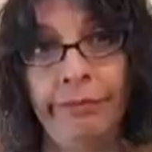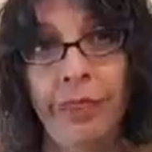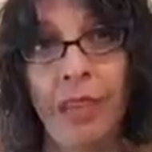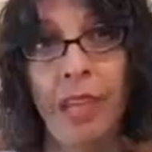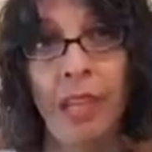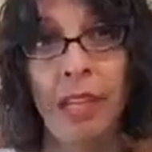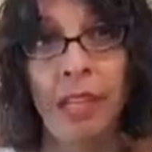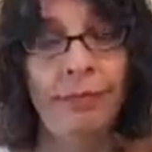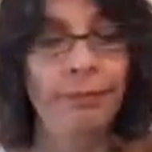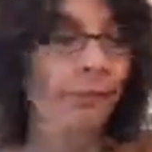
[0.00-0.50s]

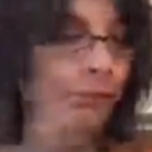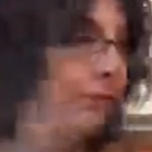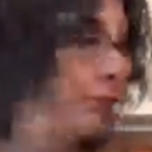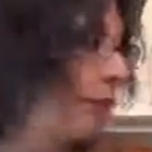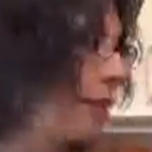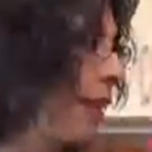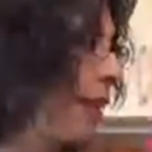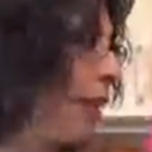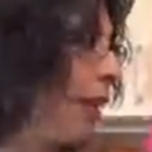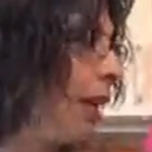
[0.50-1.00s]
gun.
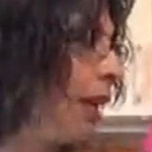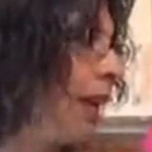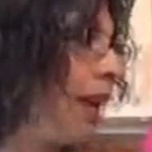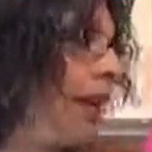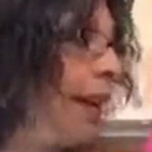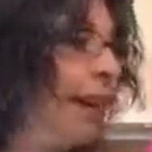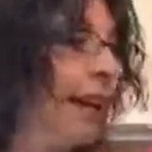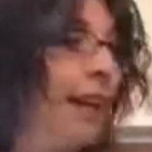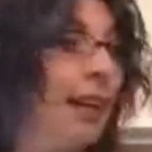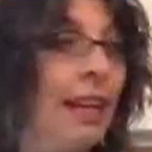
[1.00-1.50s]

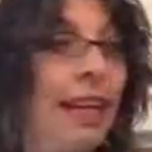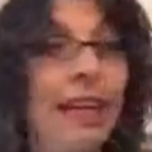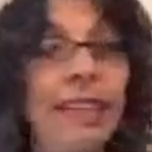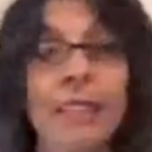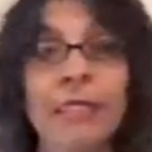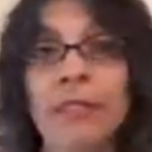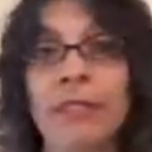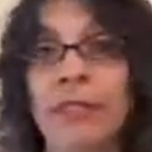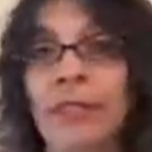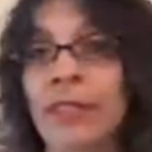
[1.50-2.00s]
And I
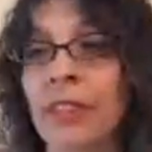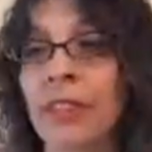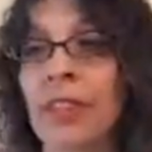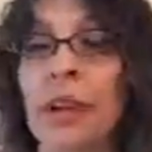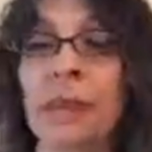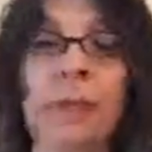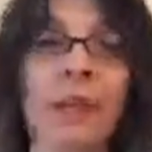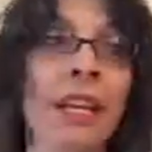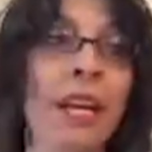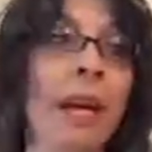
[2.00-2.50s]
didn't feel,
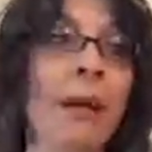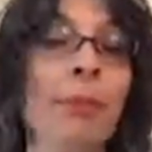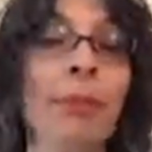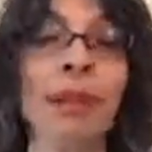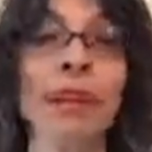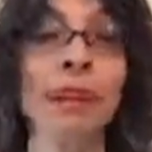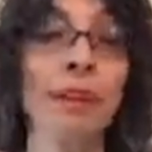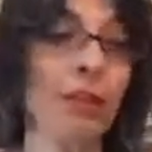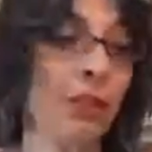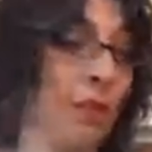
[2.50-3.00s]
I mean, I'd
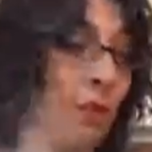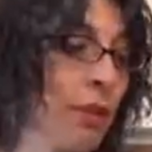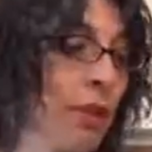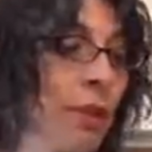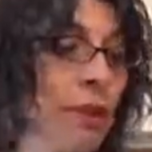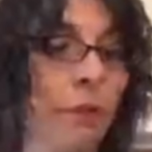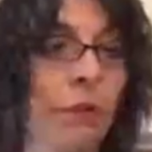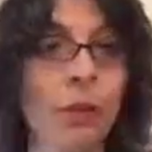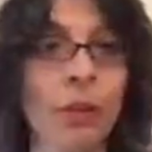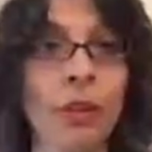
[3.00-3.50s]
be out here
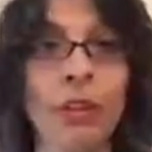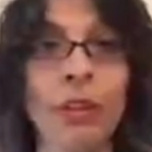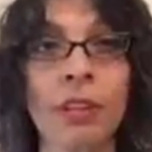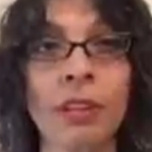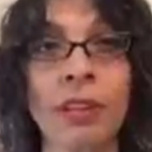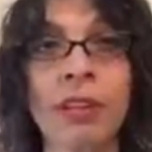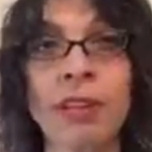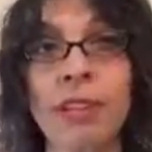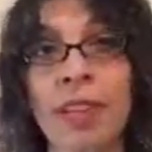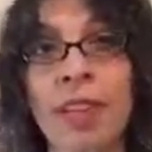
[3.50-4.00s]
trying to work
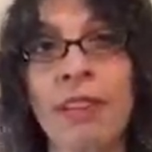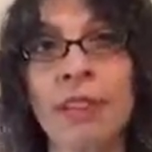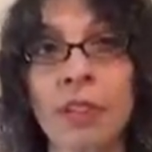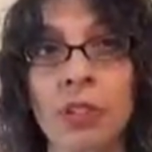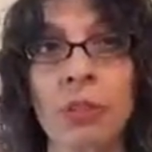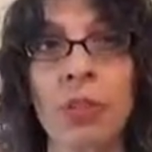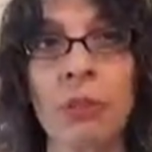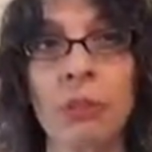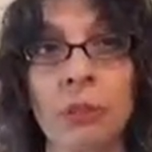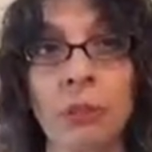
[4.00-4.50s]
because I have
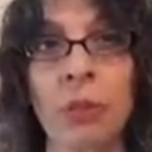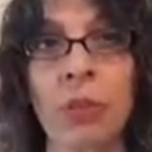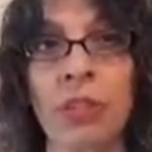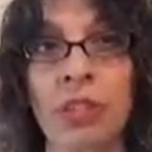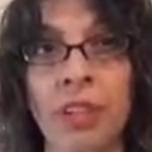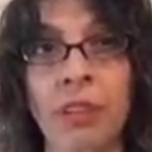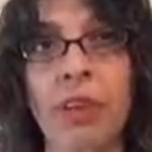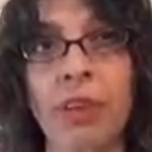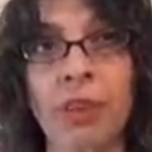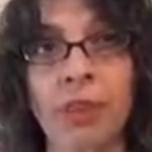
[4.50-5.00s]
to do the
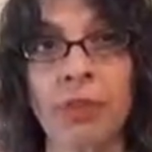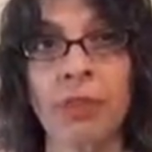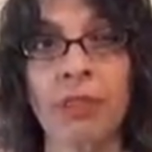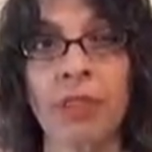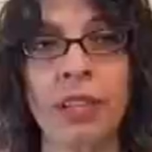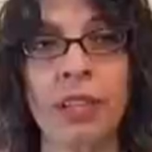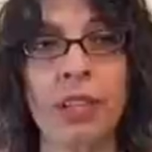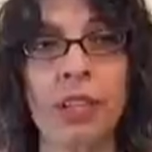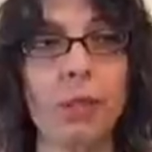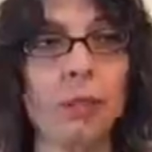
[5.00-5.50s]
birthday cards for
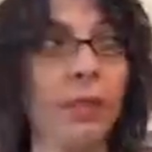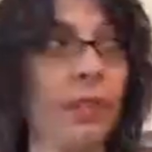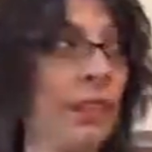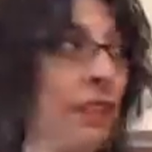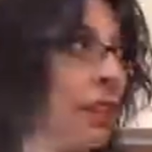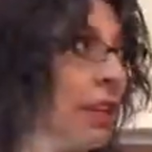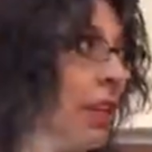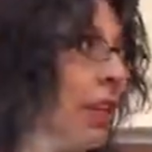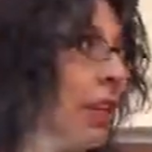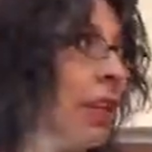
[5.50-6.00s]
the end of the
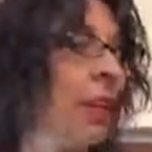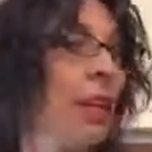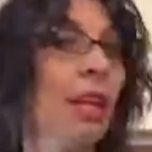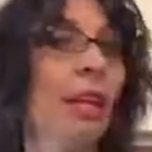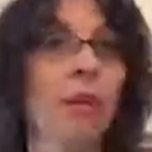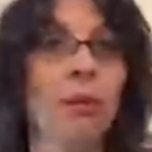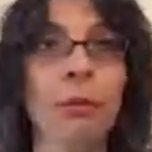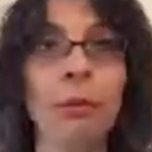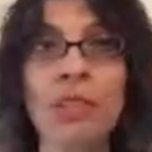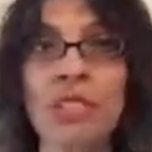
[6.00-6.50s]
month.
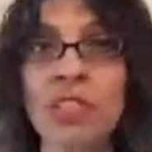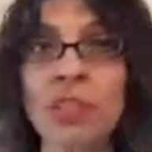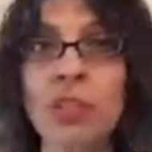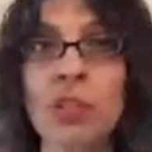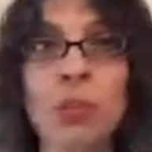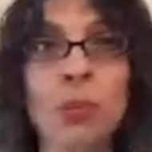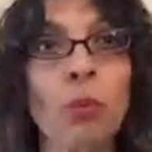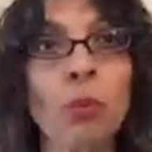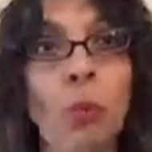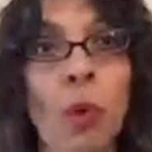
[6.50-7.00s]
And I would be
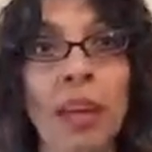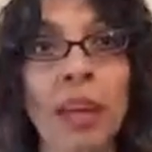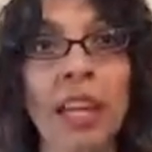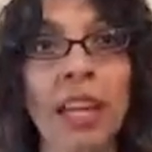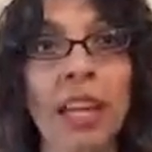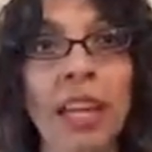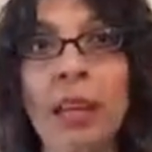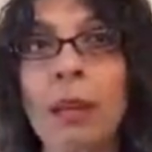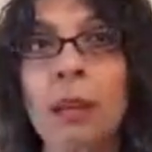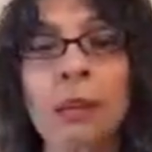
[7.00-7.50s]

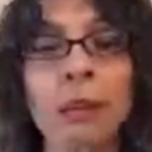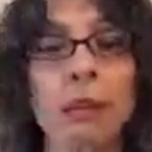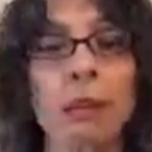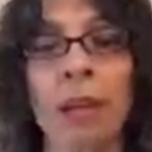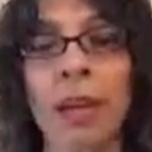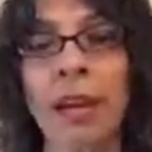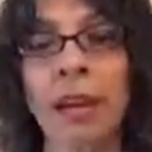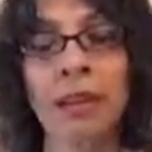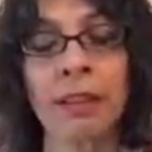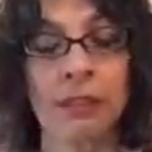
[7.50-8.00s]
sweating. It was
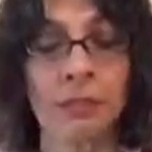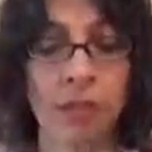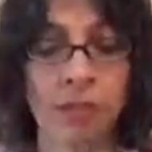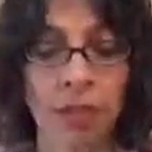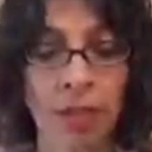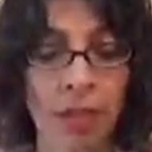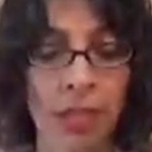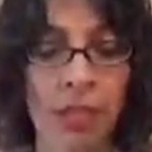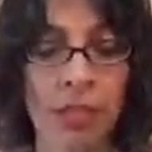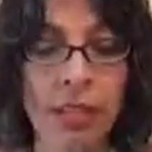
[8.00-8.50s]
bad.
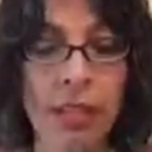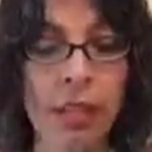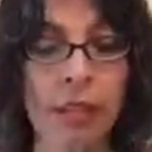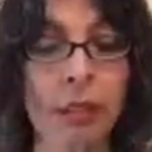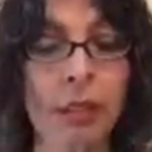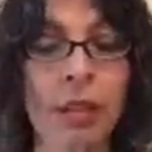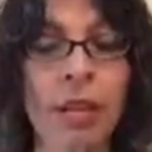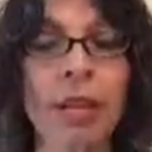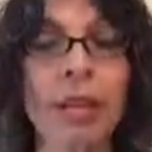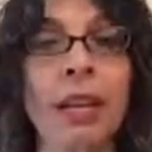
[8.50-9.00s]
So I said, you
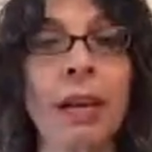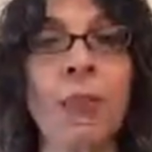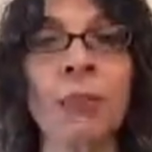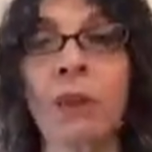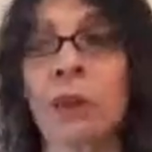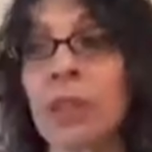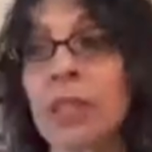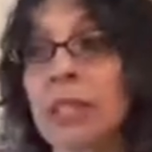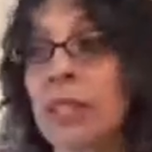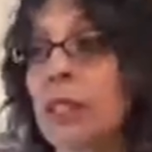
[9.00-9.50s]
know what? I'm
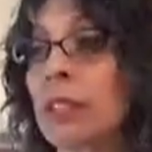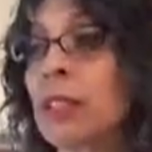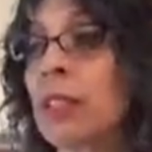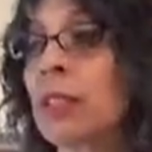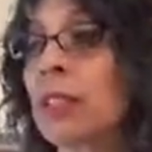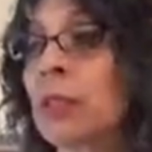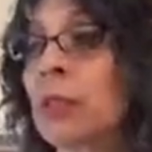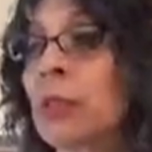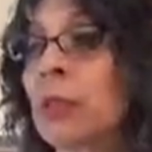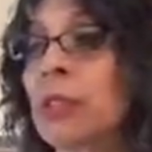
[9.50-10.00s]
going to wait till the
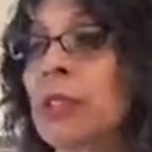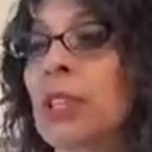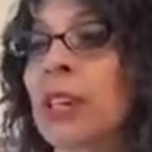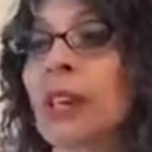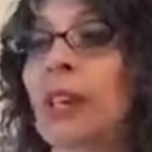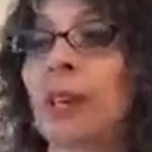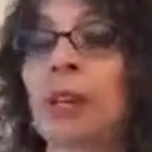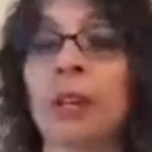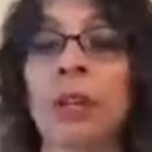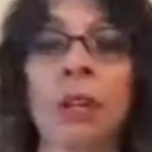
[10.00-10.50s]
sun goes
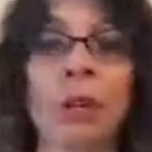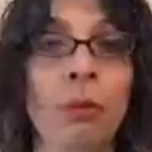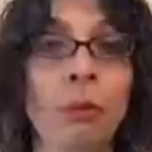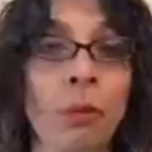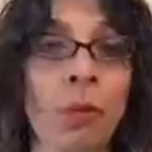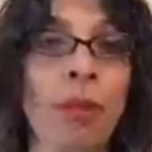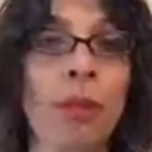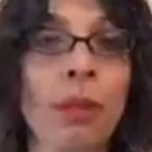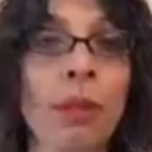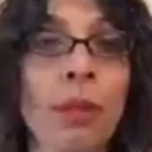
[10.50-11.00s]
down,
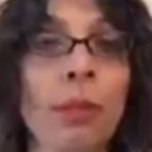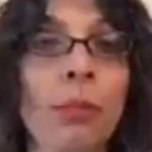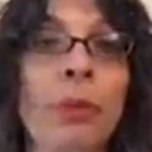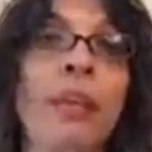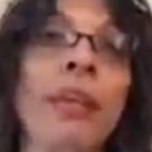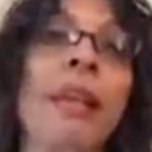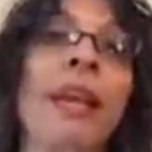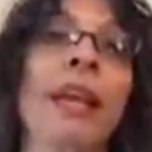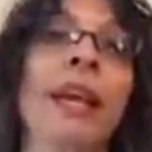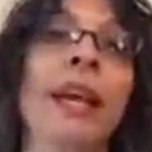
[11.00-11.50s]
work a little
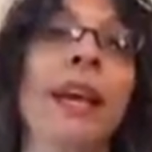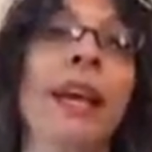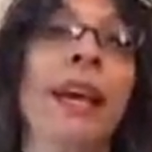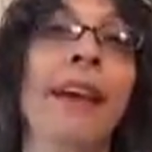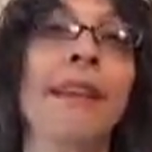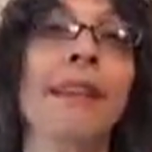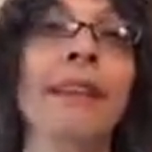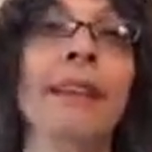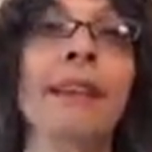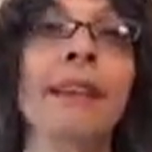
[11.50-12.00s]
bit,
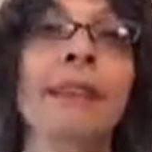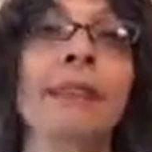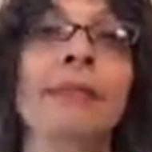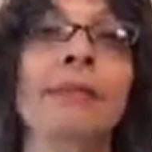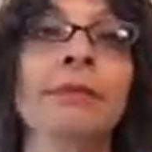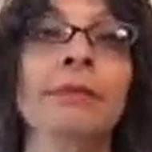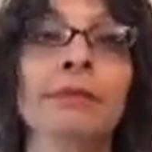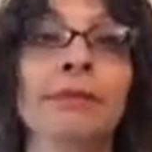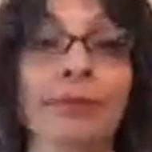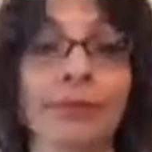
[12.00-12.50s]
and then